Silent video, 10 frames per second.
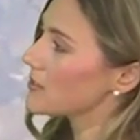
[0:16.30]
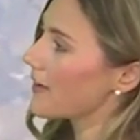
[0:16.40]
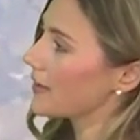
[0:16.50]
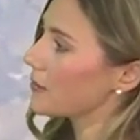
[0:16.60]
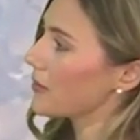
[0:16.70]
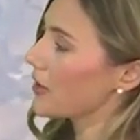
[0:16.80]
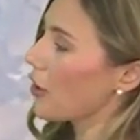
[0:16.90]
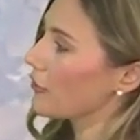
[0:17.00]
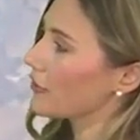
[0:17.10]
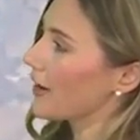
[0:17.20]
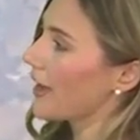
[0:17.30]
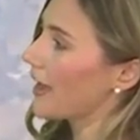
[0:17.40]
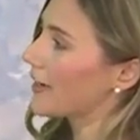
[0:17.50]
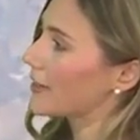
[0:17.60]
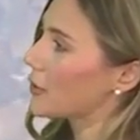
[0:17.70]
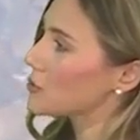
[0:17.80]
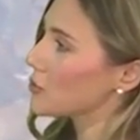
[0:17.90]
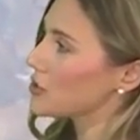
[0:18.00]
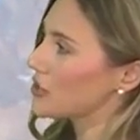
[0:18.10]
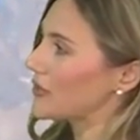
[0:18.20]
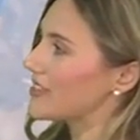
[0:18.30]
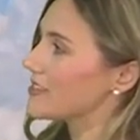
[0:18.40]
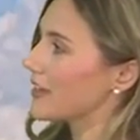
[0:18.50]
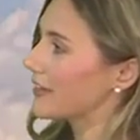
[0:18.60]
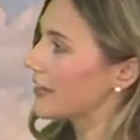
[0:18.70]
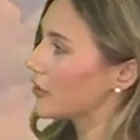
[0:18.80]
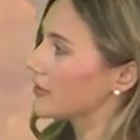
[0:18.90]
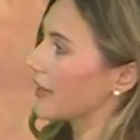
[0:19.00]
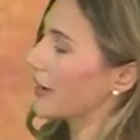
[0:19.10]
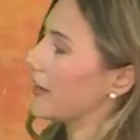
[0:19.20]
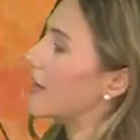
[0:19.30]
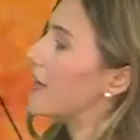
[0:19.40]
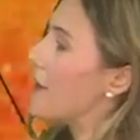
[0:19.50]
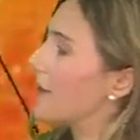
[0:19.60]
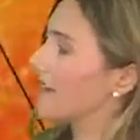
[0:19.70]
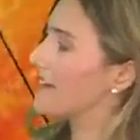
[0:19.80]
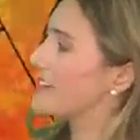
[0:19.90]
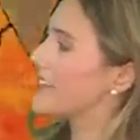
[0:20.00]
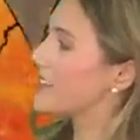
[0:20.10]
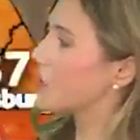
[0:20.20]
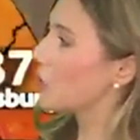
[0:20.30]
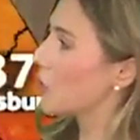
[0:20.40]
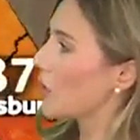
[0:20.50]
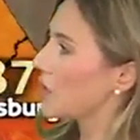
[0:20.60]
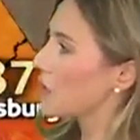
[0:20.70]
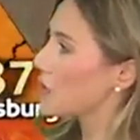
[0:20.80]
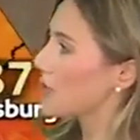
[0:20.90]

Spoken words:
developing overhead, and those will shield the sun here and there, but it is still going to